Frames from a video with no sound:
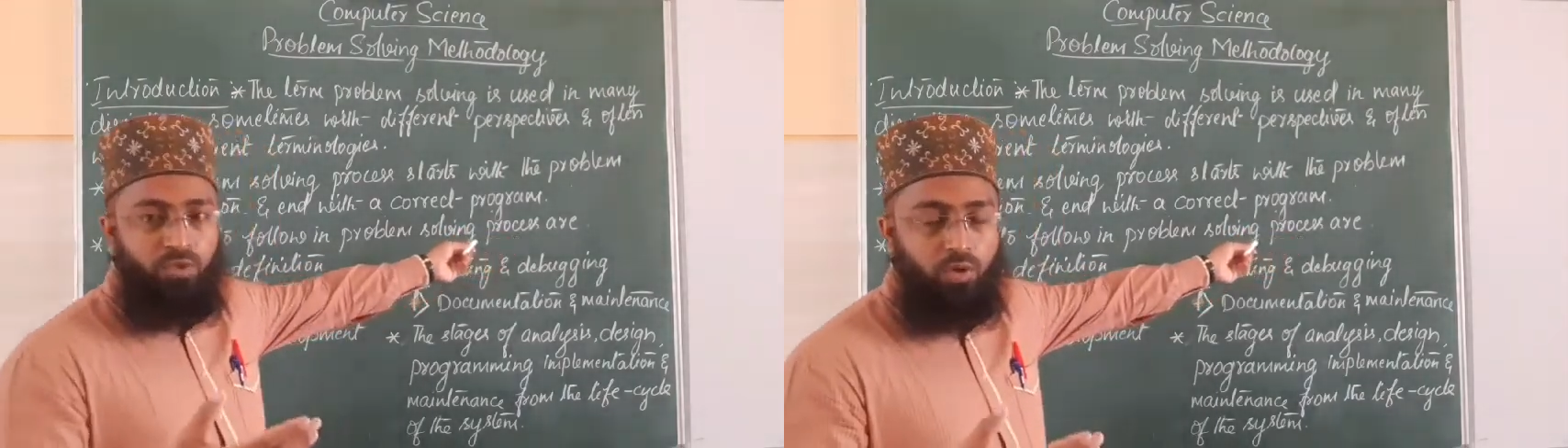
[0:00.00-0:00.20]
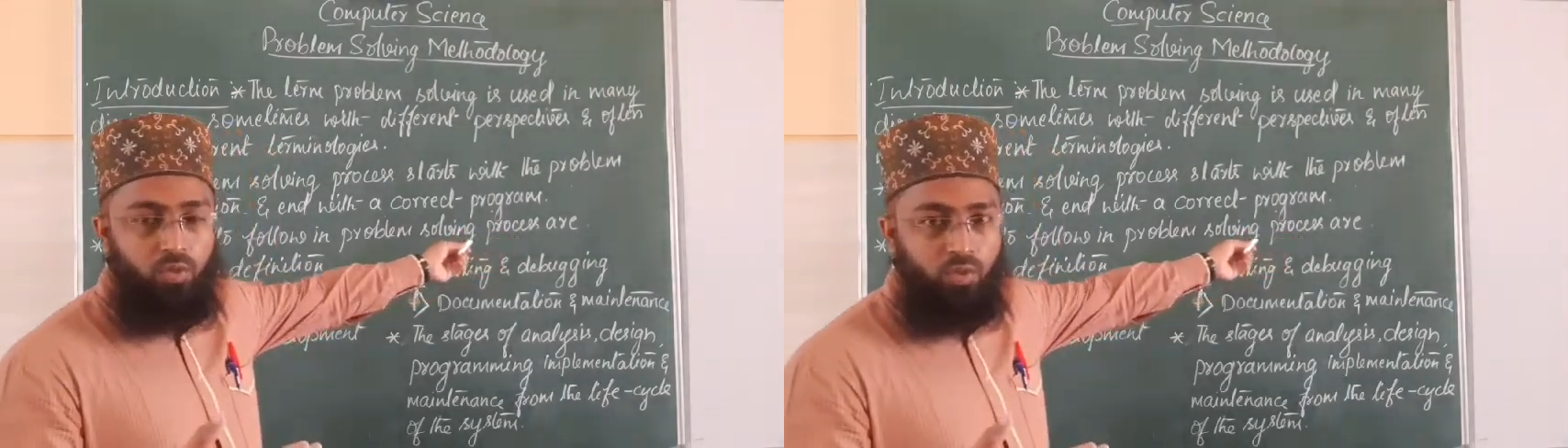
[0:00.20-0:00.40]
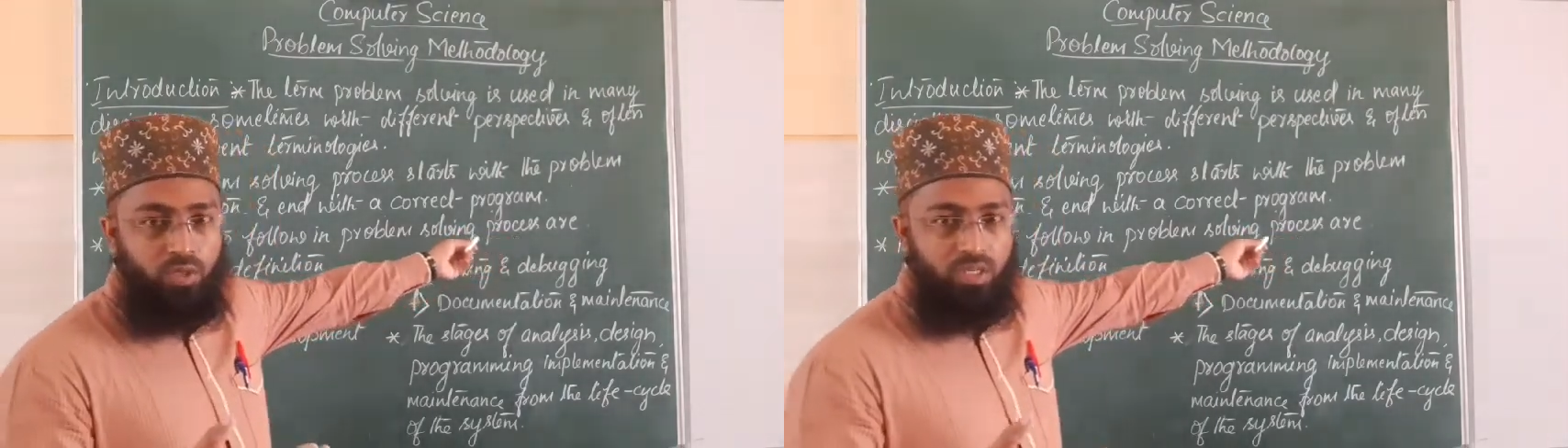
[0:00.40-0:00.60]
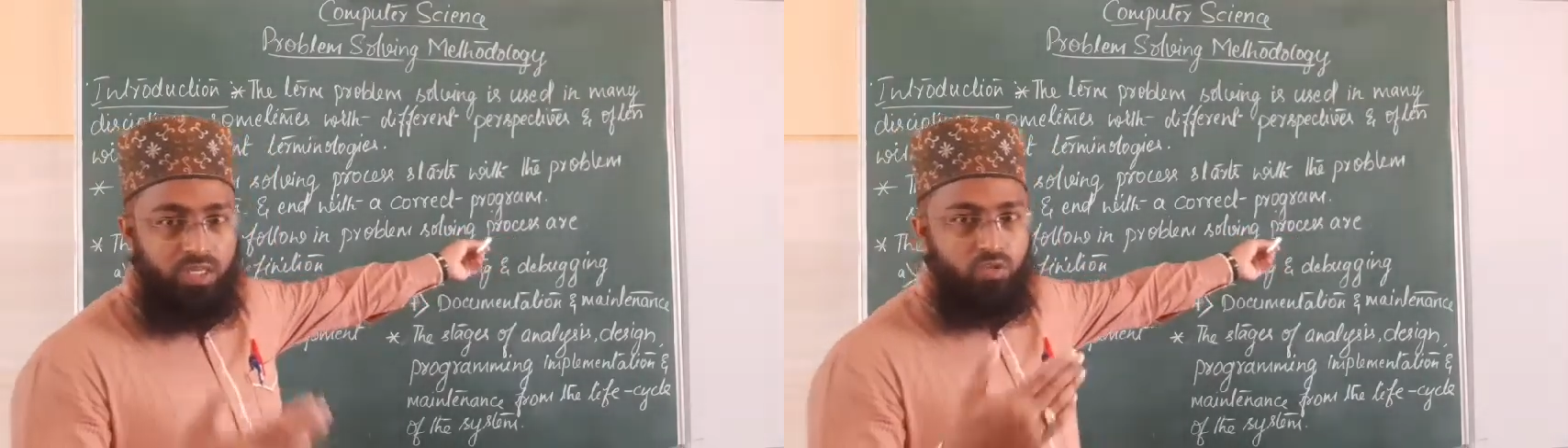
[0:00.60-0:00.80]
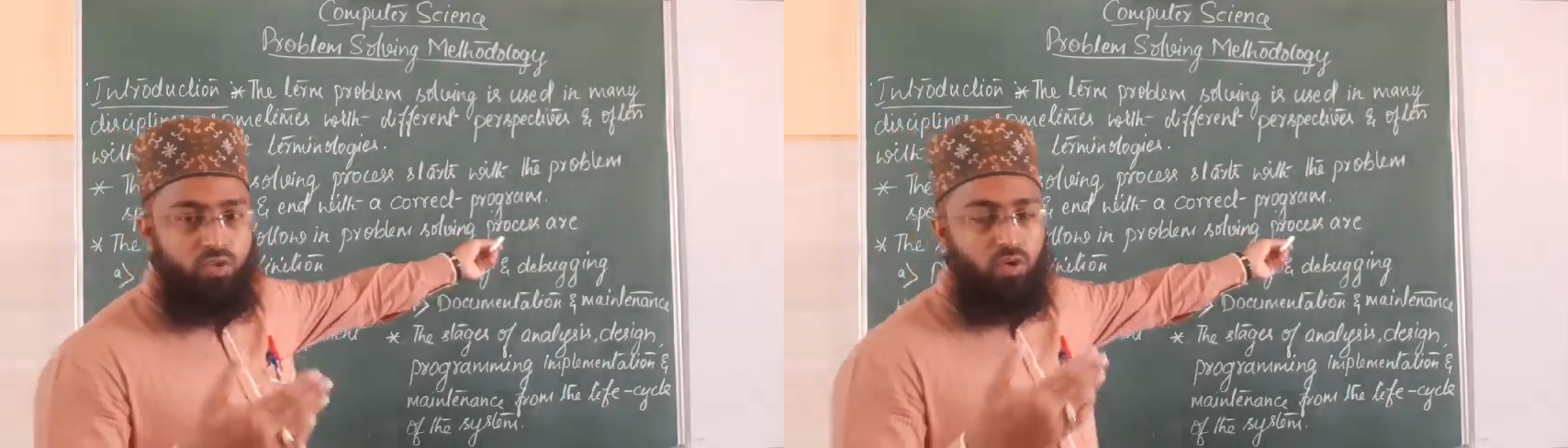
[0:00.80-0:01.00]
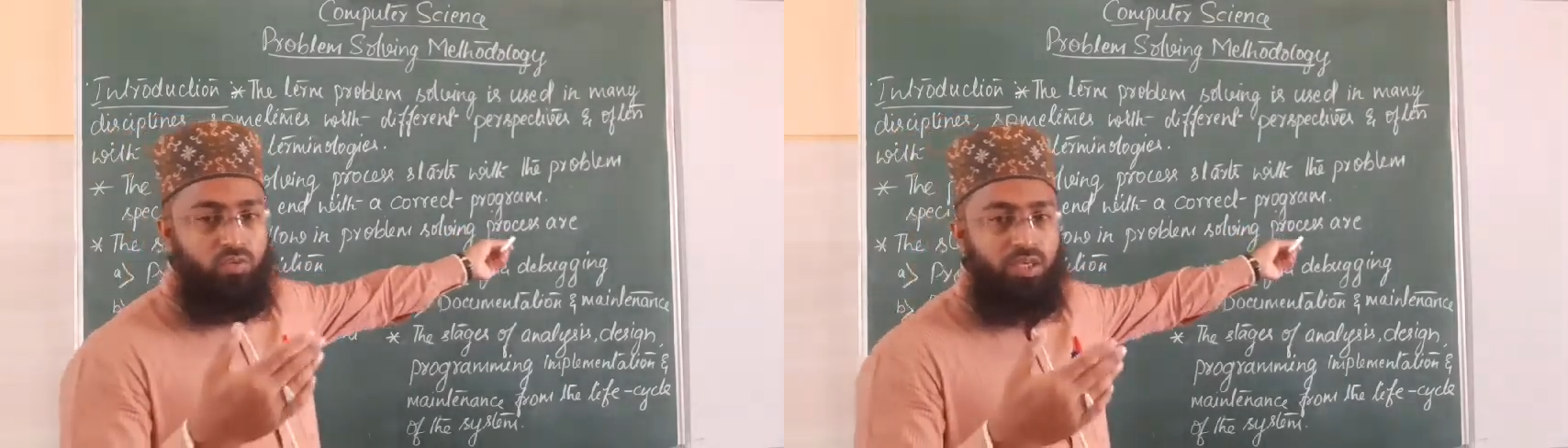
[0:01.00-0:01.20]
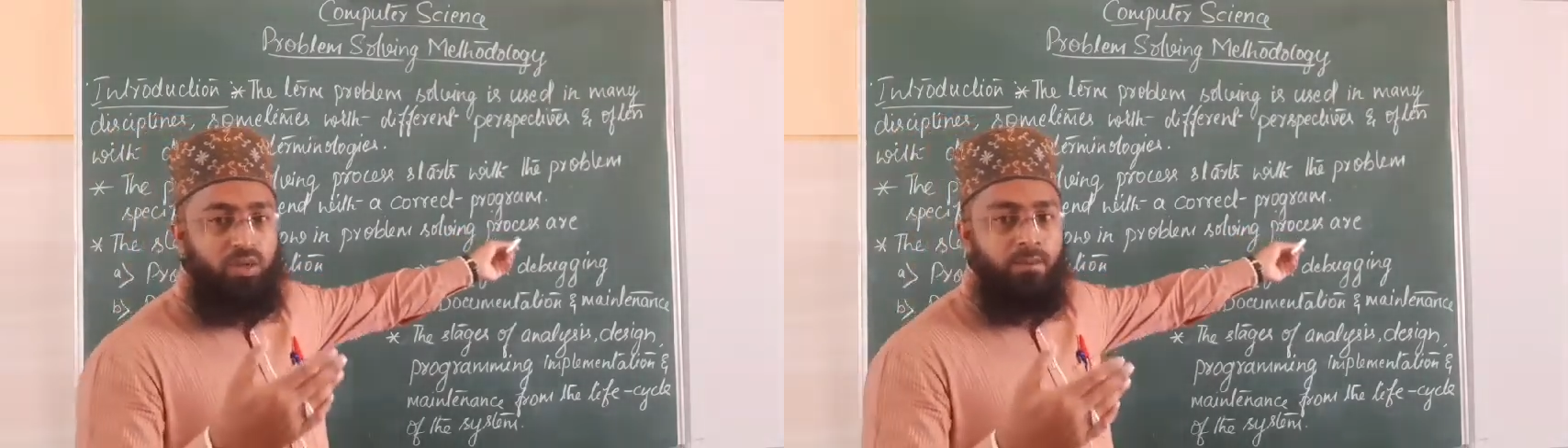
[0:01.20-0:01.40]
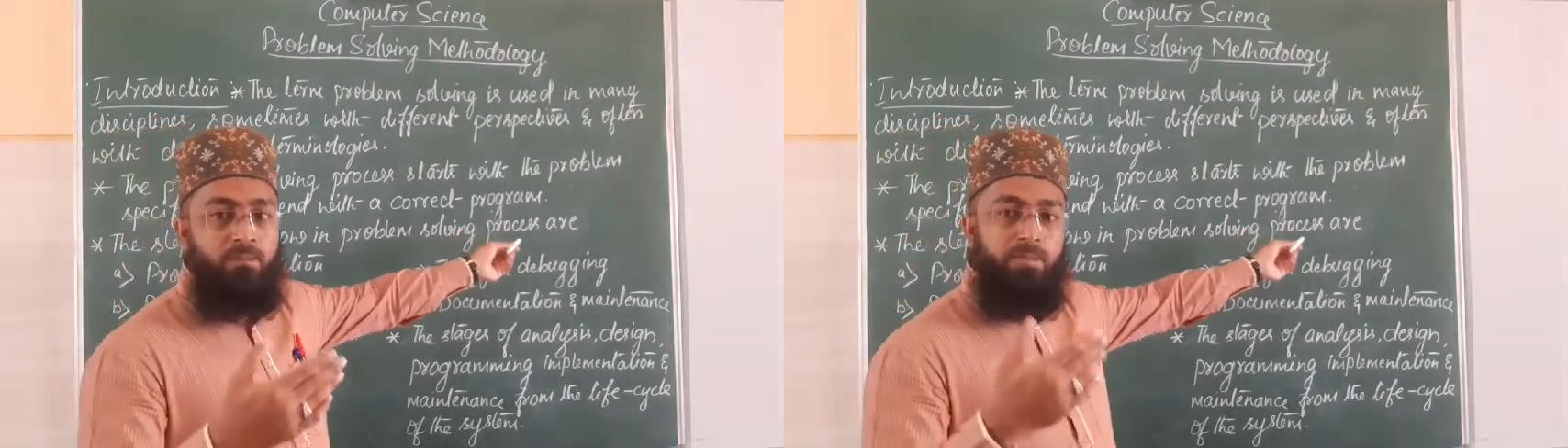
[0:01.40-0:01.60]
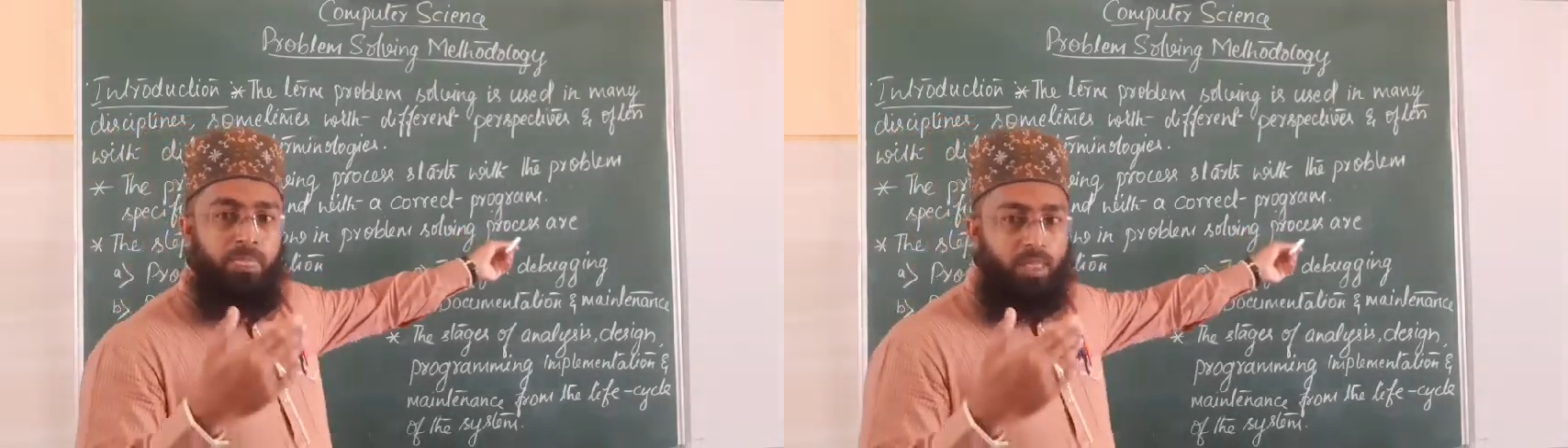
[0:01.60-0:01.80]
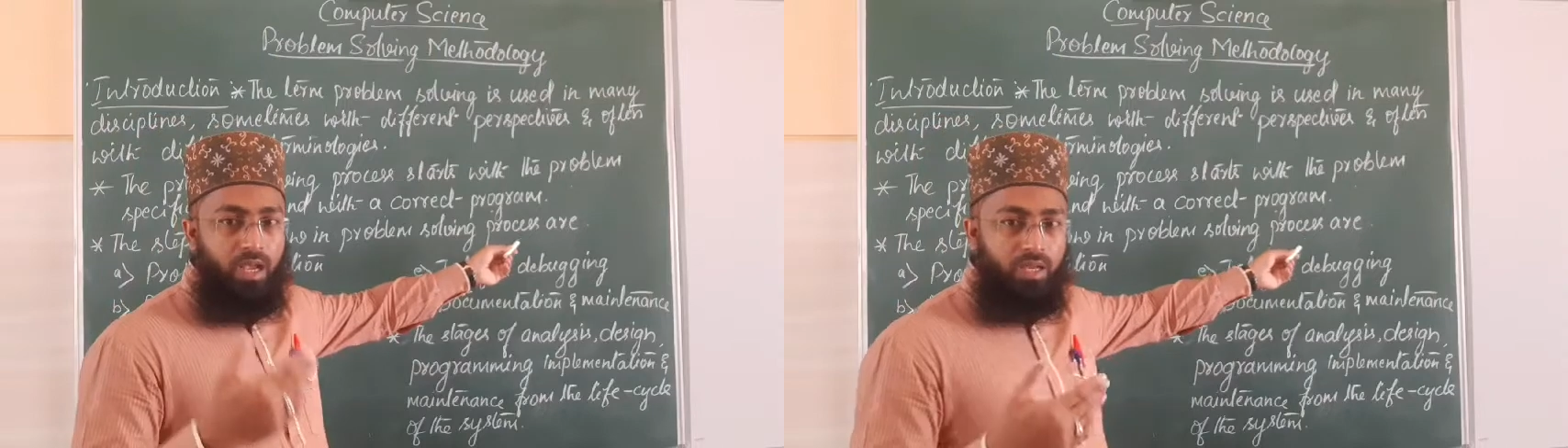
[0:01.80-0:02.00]
followed in
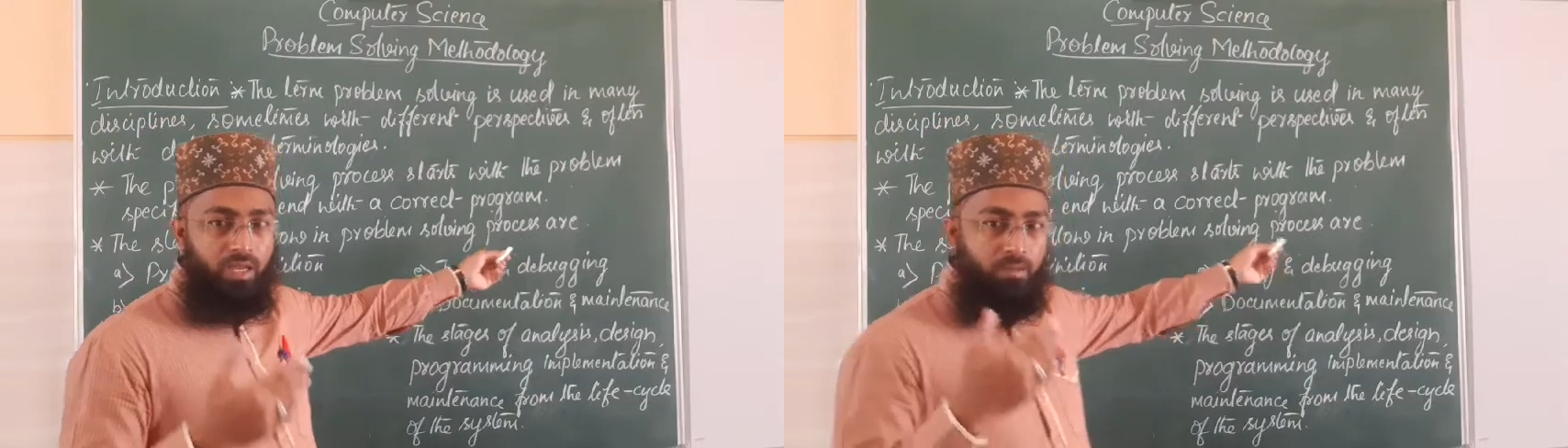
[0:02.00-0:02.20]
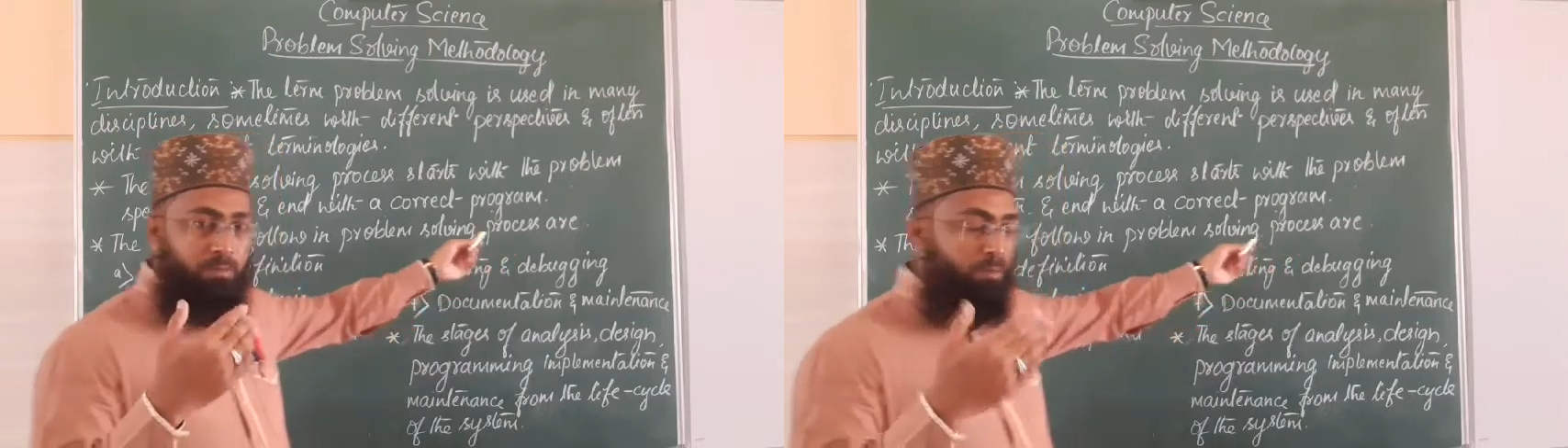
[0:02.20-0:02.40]
solving any